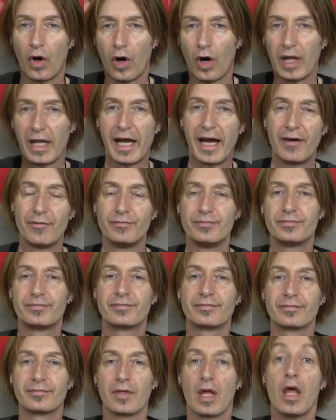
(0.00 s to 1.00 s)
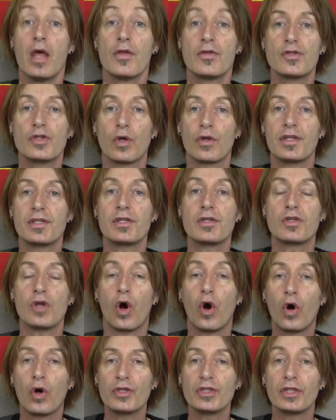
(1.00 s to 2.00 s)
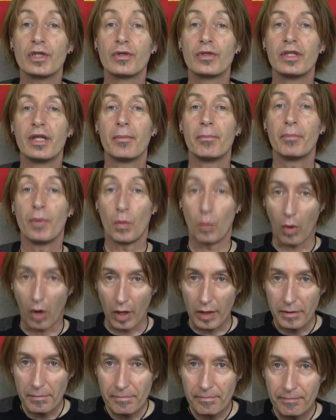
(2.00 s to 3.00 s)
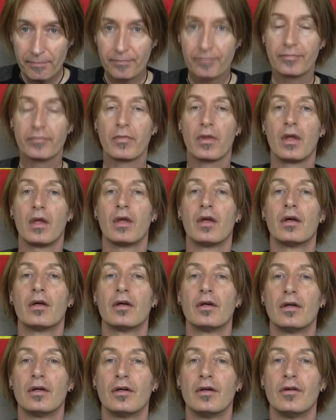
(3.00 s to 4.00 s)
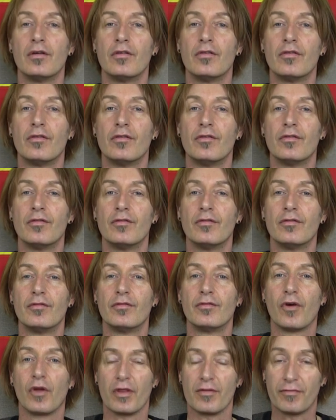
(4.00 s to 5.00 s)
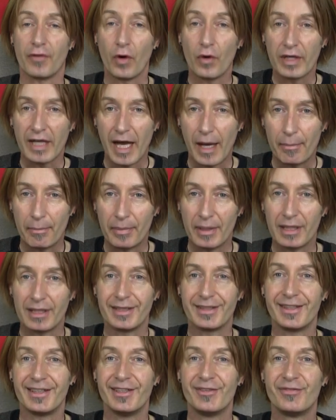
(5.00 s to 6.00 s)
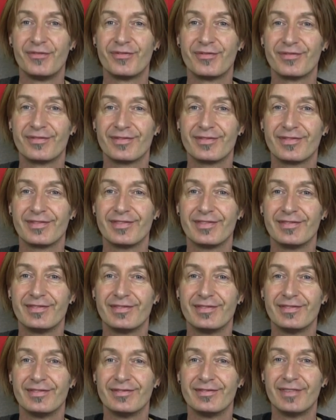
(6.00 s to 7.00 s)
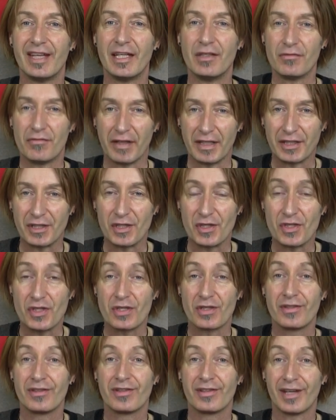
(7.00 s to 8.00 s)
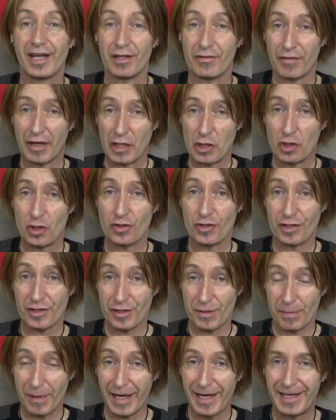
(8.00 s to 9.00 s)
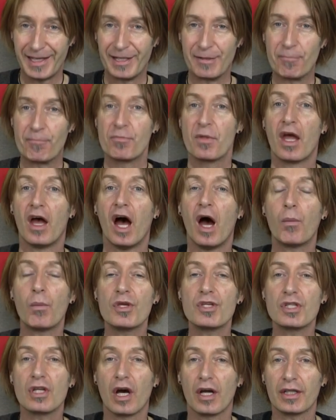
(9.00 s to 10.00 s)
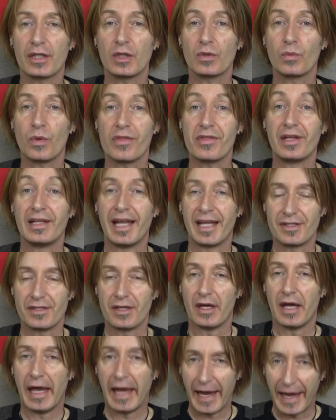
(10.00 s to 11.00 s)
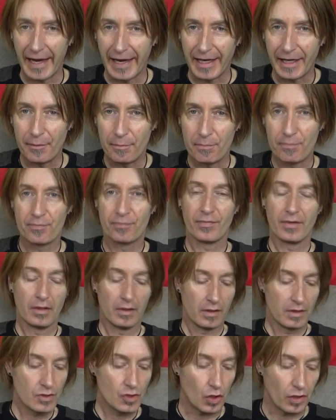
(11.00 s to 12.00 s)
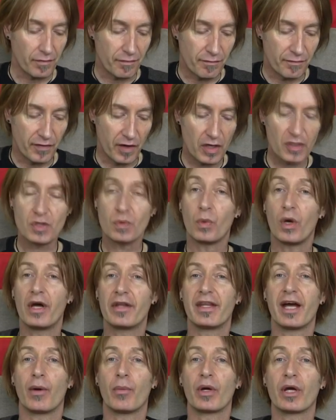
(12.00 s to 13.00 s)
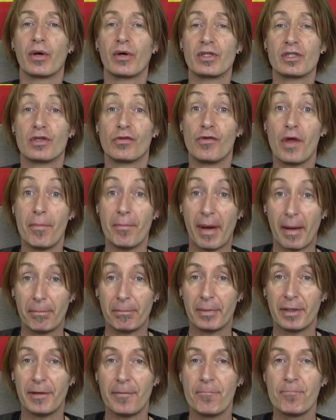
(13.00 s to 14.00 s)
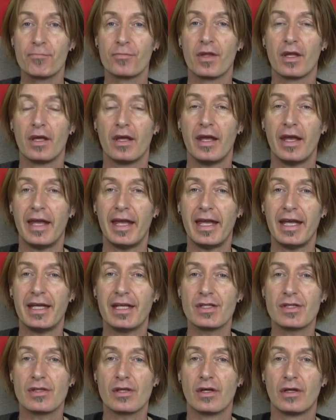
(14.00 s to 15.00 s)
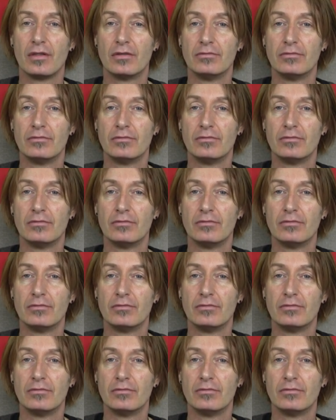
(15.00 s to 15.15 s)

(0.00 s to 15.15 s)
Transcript: All that. So this is audio number one for the vocab builder in Victor's adventures in Spain. And we're starting with the letter A. So the first word that we're going to remember is